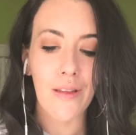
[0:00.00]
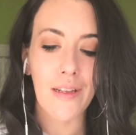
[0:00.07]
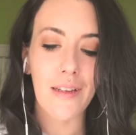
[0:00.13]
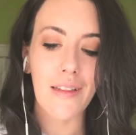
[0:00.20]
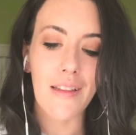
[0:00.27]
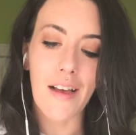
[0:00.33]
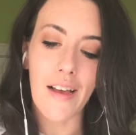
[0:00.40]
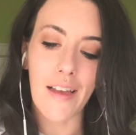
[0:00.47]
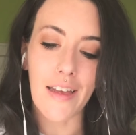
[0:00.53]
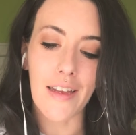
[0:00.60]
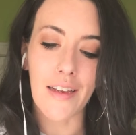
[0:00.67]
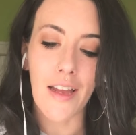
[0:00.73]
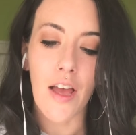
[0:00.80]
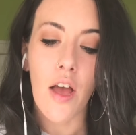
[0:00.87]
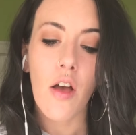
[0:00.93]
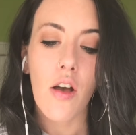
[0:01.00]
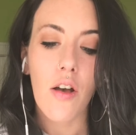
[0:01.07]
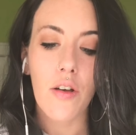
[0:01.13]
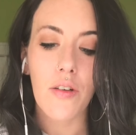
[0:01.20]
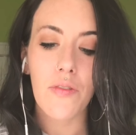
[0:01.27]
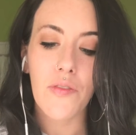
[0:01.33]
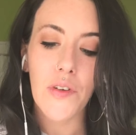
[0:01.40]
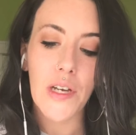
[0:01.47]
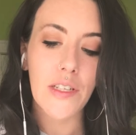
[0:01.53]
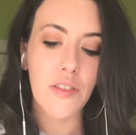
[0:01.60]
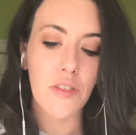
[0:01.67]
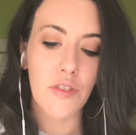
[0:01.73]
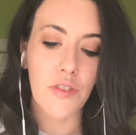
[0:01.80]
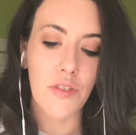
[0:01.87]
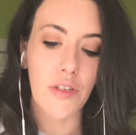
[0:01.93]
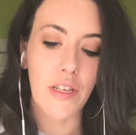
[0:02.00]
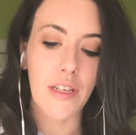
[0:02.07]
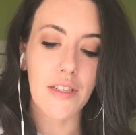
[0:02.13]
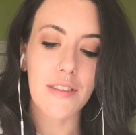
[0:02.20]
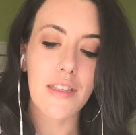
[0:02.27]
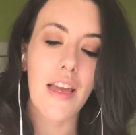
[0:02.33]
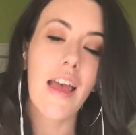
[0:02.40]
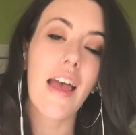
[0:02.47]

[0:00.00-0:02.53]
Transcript: in a line on Vine Street.